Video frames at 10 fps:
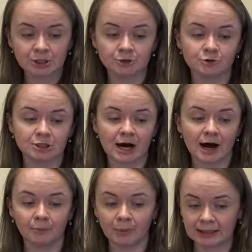used
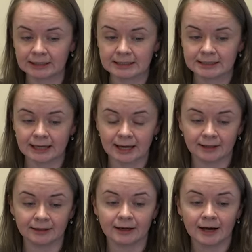are pandas
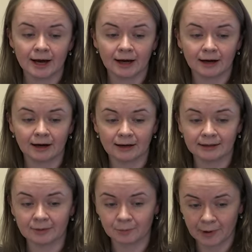and
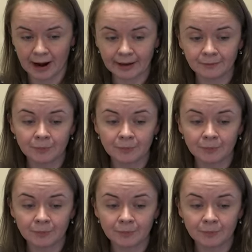NumPy.